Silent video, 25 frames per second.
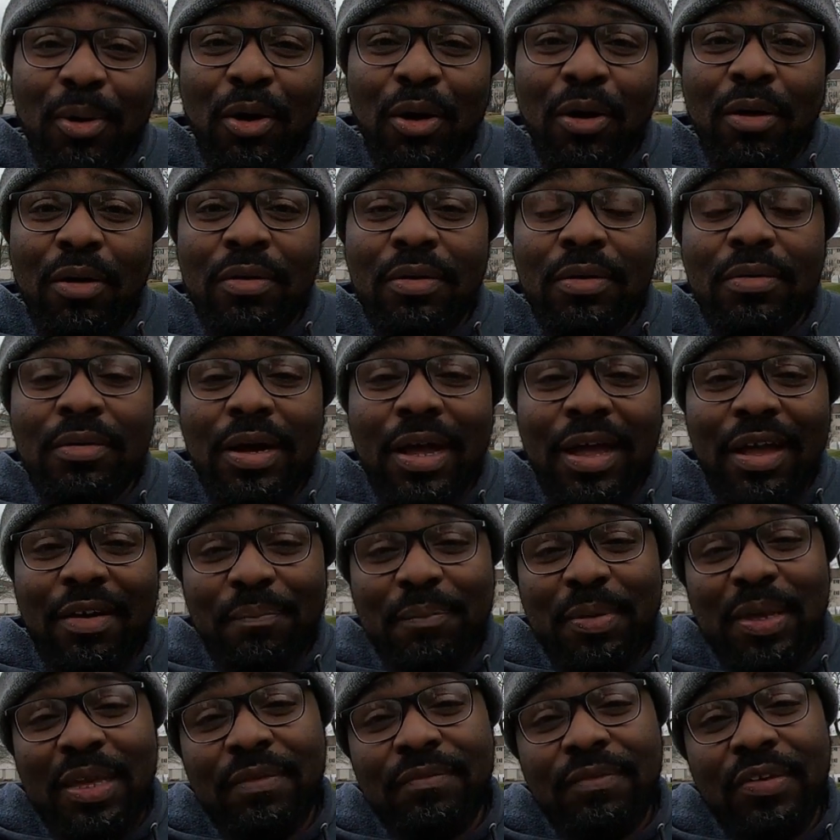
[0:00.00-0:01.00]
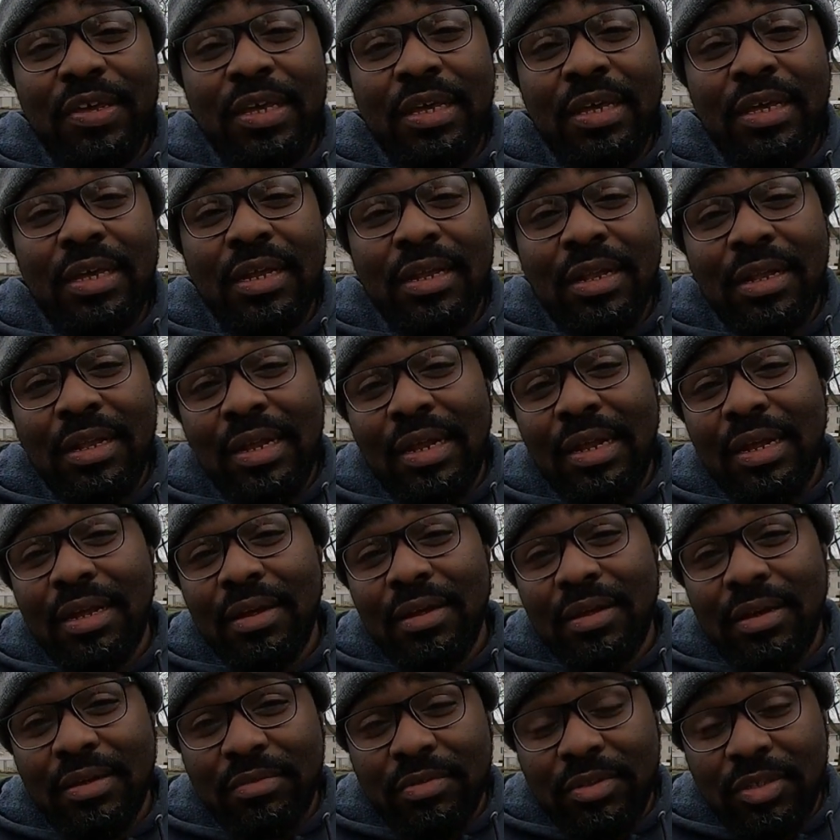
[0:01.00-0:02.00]
Ball FPV link
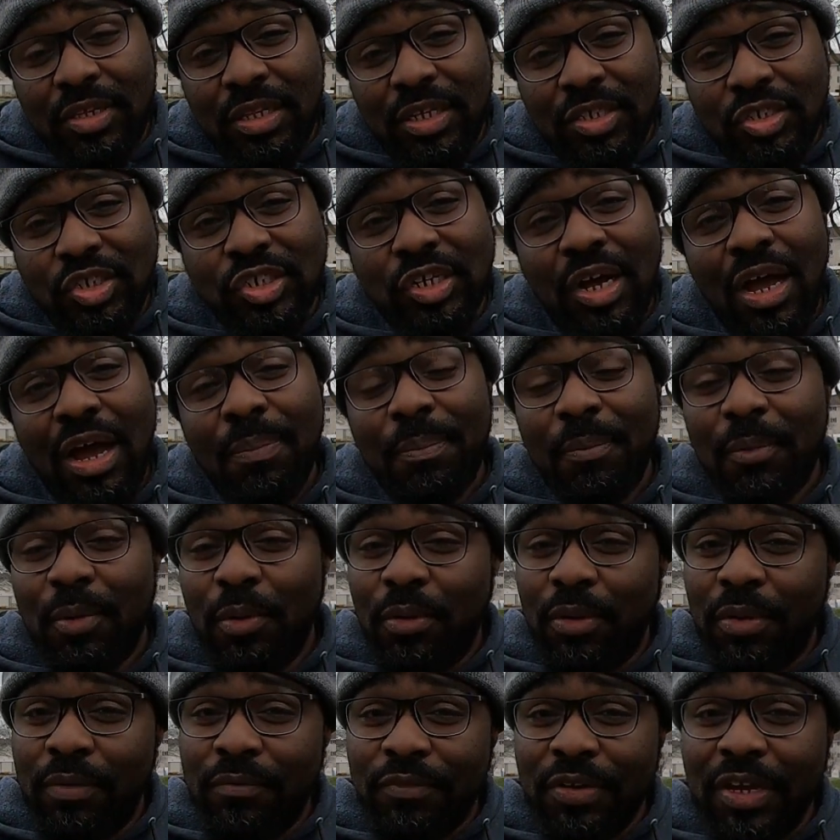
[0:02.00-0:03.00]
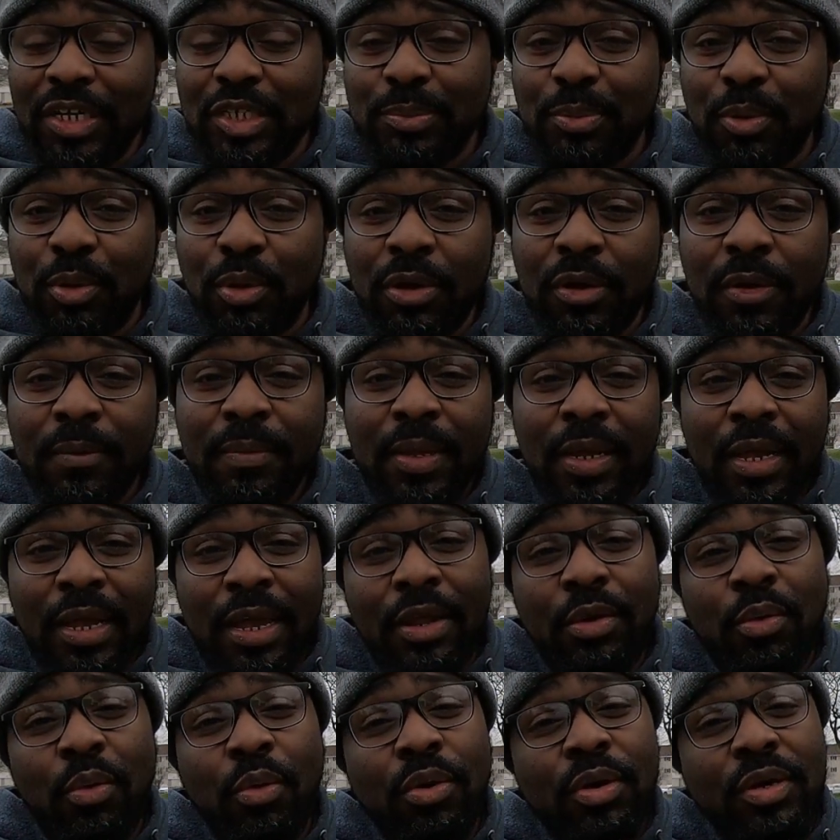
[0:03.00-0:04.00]
to the shop on Facebook
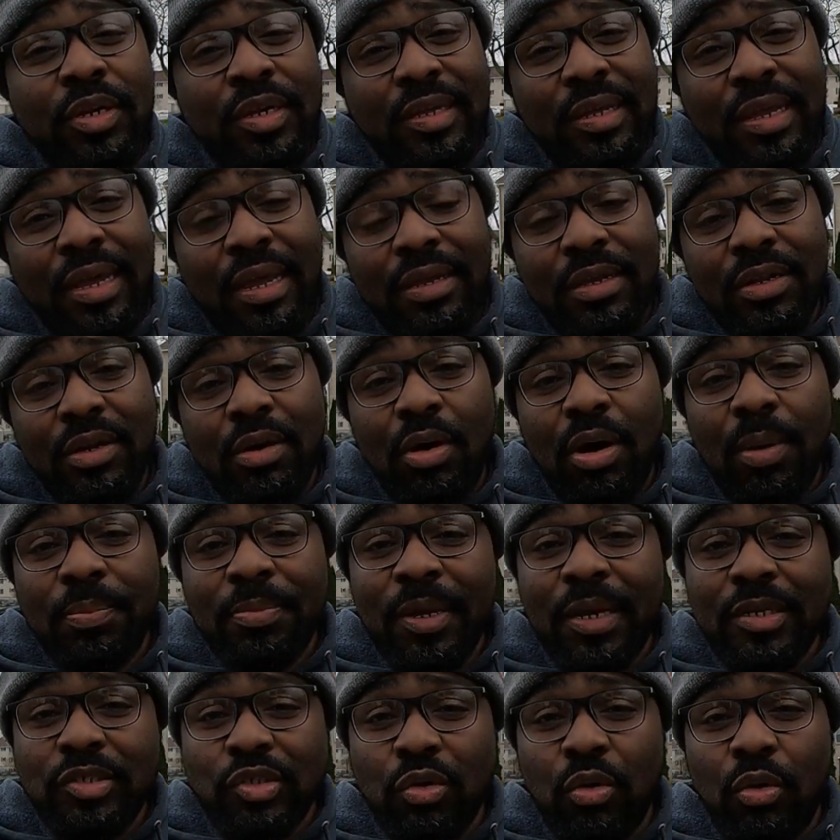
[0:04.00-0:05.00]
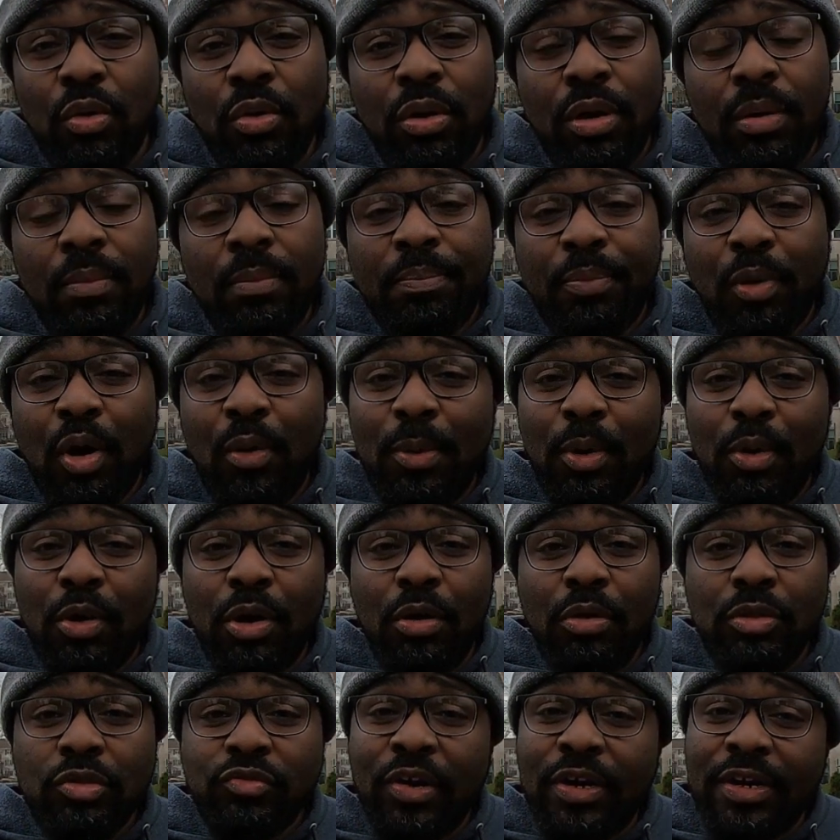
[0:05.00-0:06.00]
in order to get, updates on promo
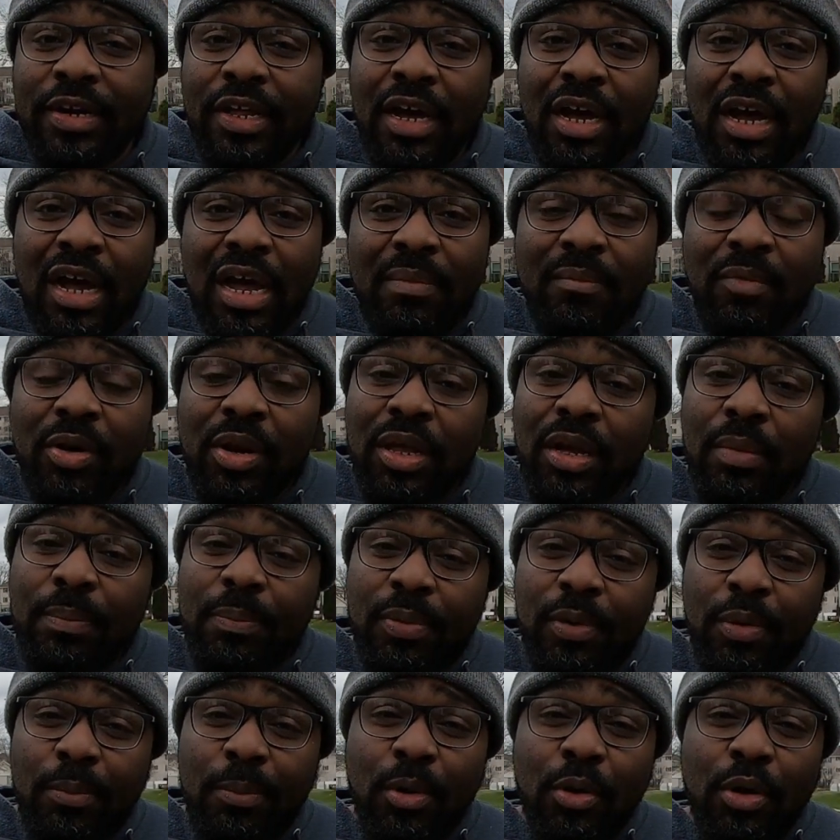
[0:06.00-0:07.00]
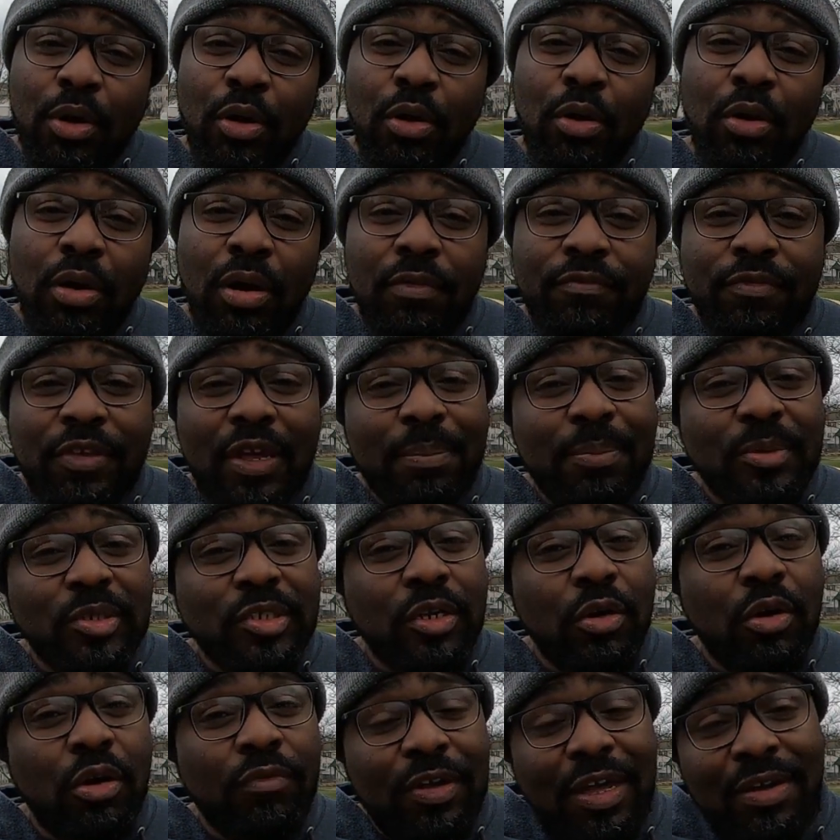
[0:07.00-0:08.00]
codes. Right now, I'm running a promo code of
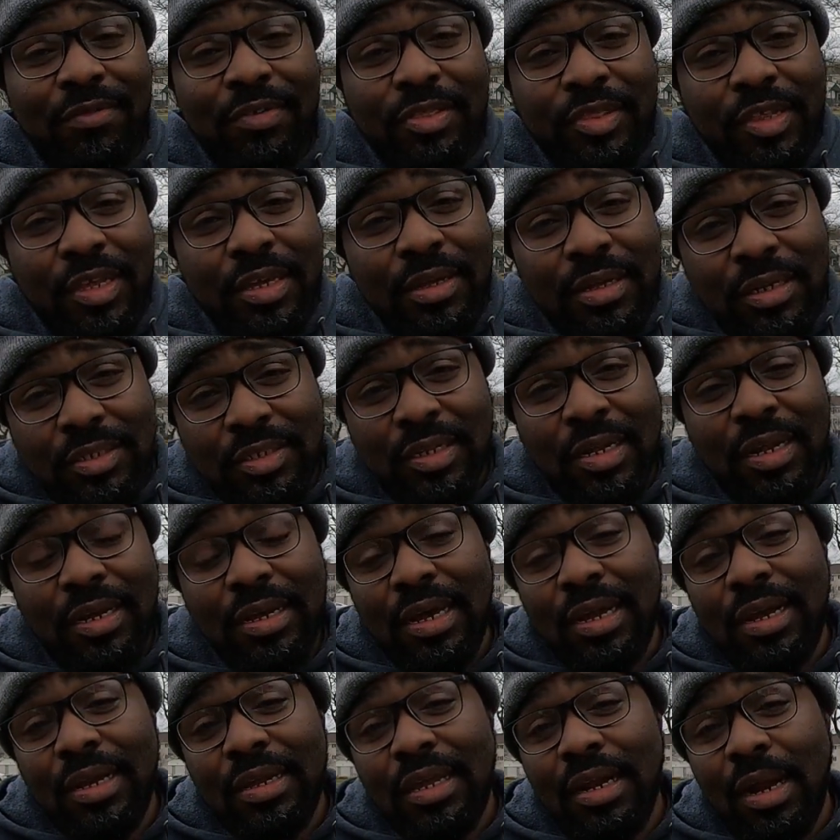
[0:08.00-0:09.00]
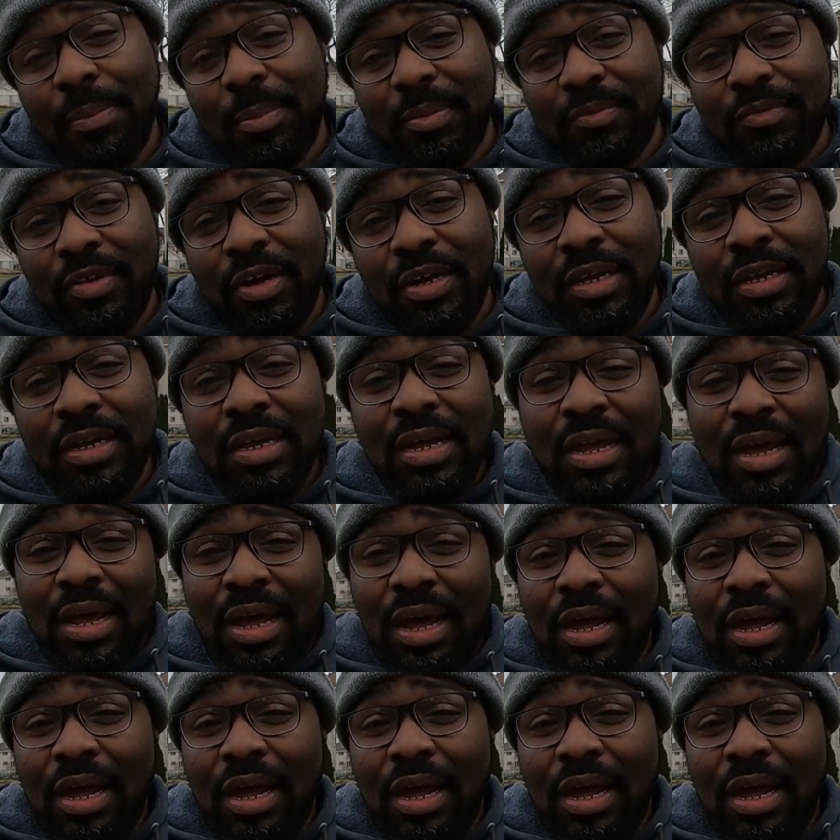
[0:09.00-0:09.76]
10% off everything until I kind of get up and running.